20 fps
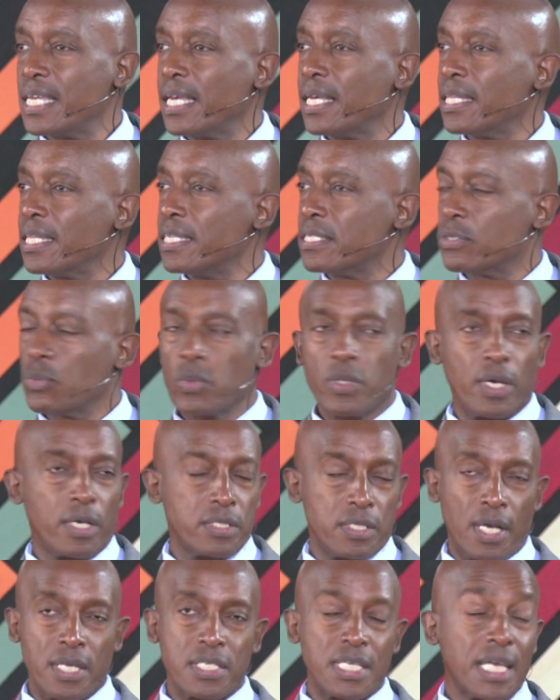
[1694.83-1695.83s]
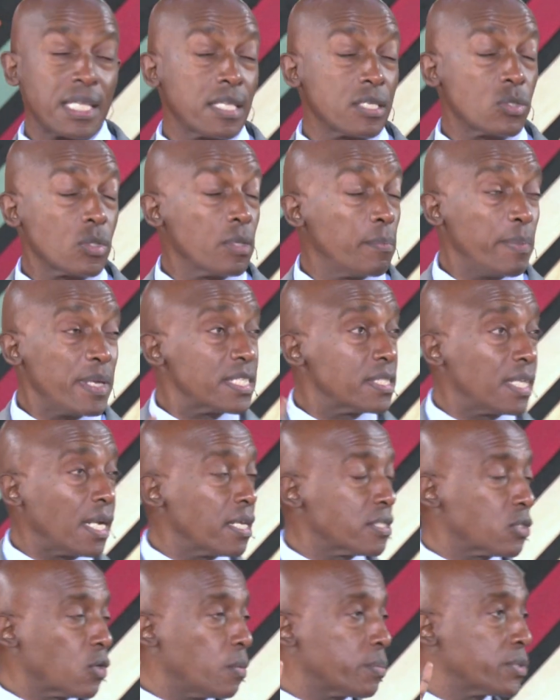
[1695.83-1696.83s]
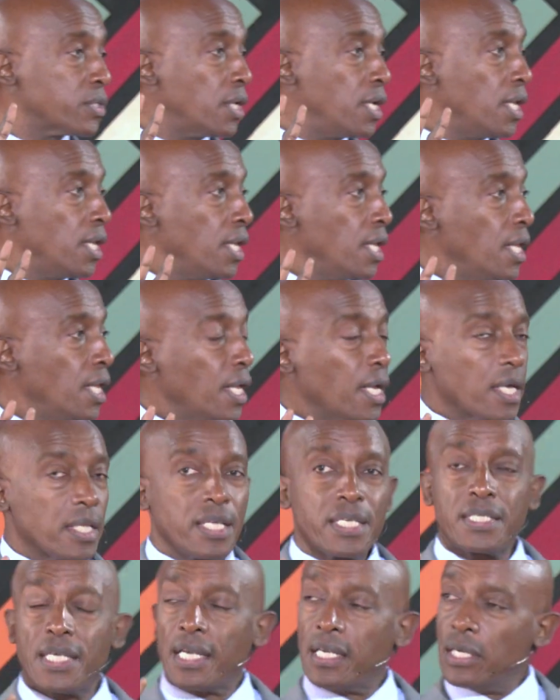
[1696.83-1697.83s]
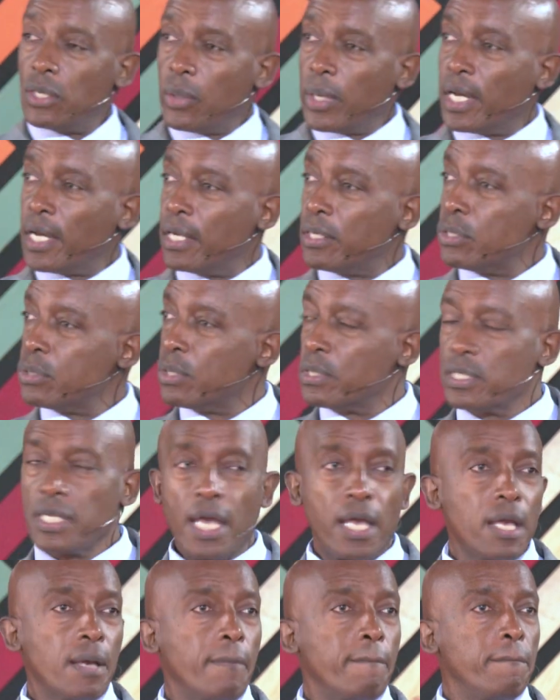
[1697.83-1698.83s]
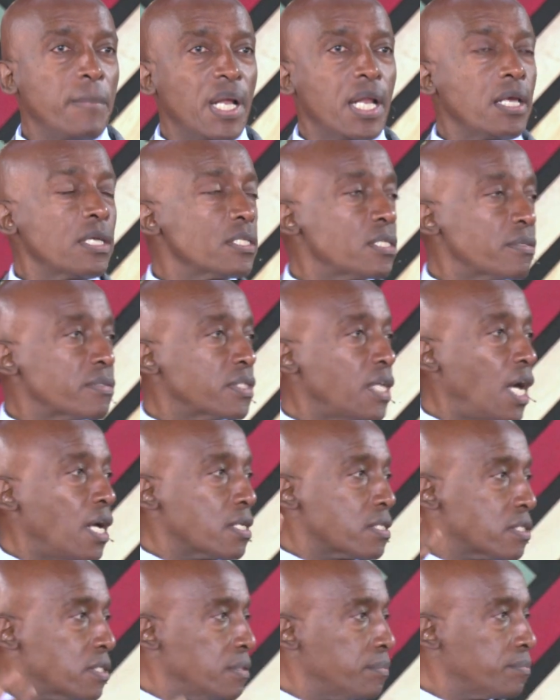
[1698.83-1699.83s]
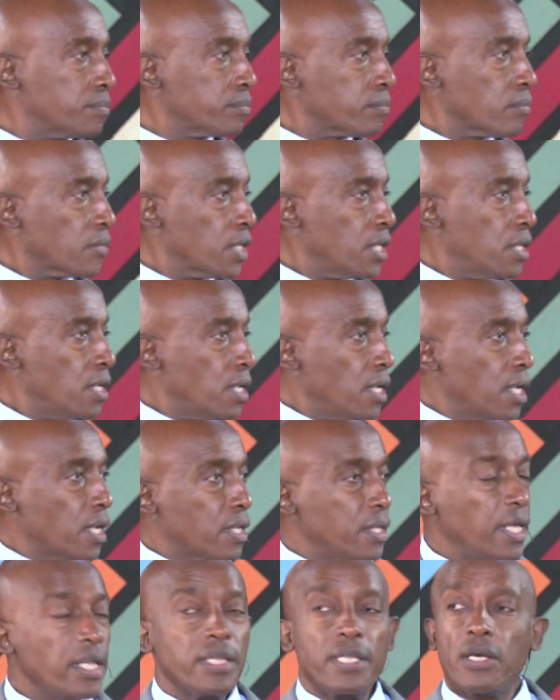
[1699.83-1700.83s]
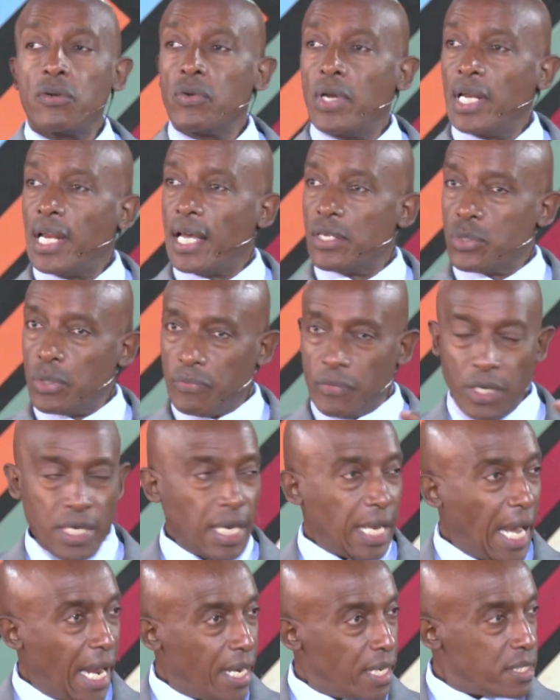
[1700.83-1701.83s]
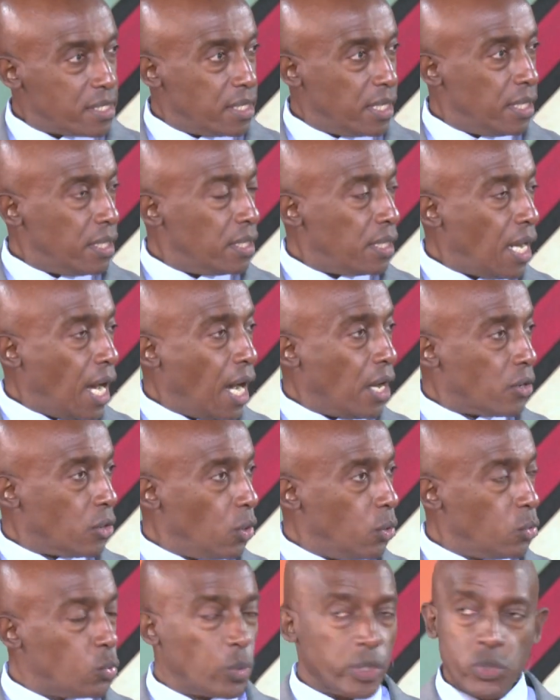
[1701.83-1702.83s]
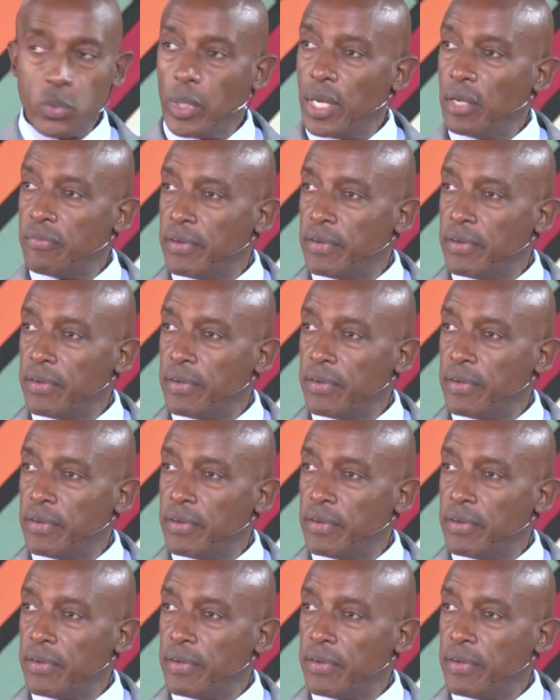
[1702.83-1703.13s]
saying this with uh, are saying this with the best telescopes. They started looking and used to say millions of stars. Then they realized we've got a galaxy, our own, which we